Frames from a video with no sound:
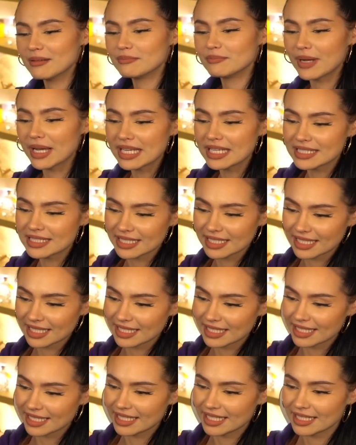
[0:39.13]

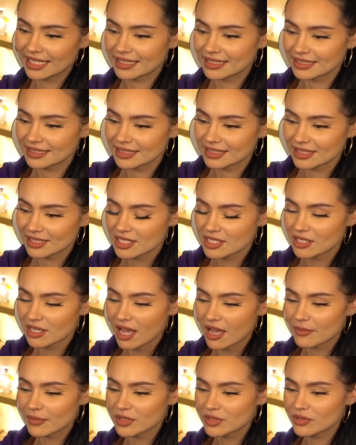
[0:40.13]
basically,
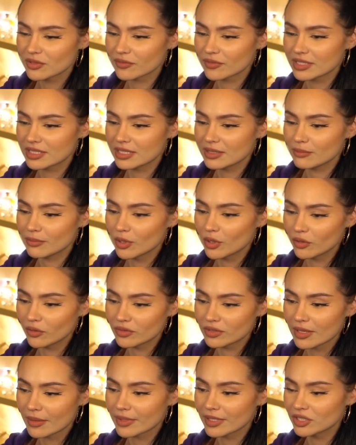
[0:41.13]
Simon's obviously
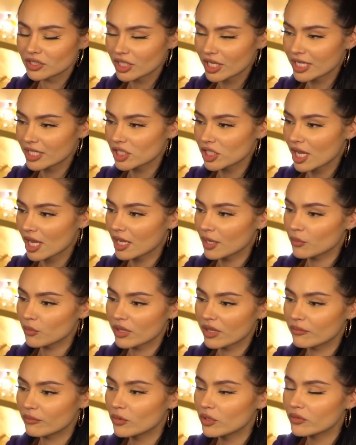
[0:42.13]
moved. Simon and JJ,
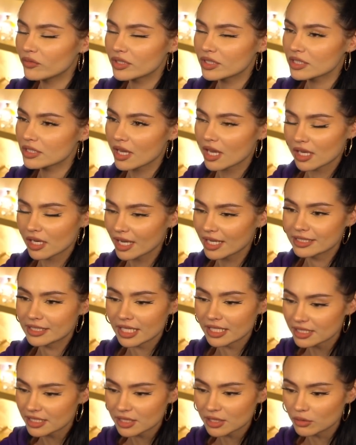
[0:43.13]
they've moved into an
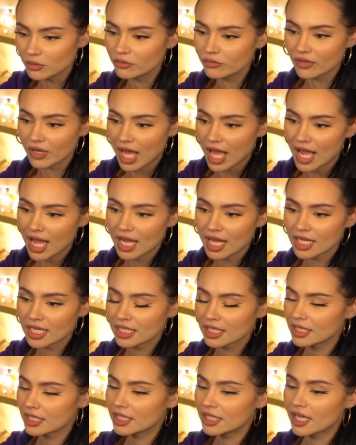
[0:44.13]
identical flat.
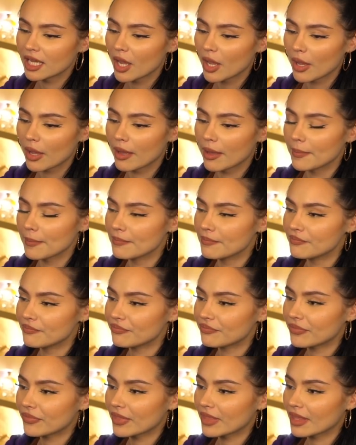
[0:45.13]

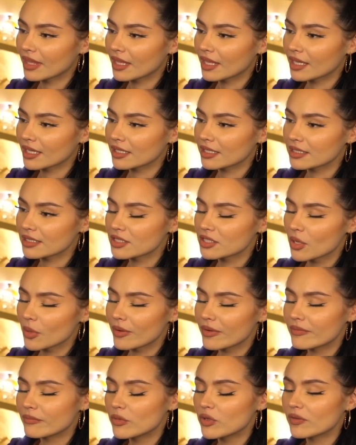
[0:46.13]
So
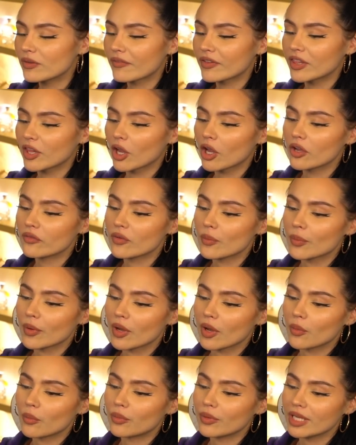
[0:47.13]
we've moved everything over,
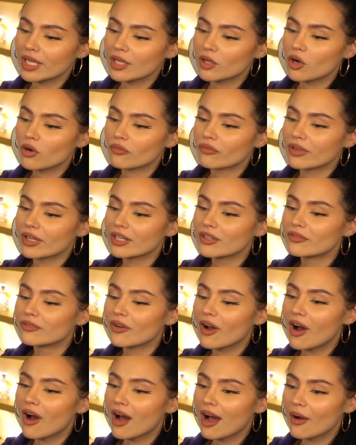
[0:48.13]
but we got rid of
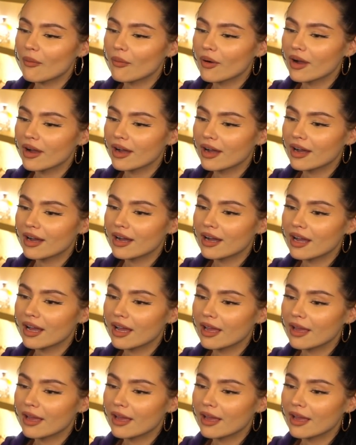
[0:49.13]
our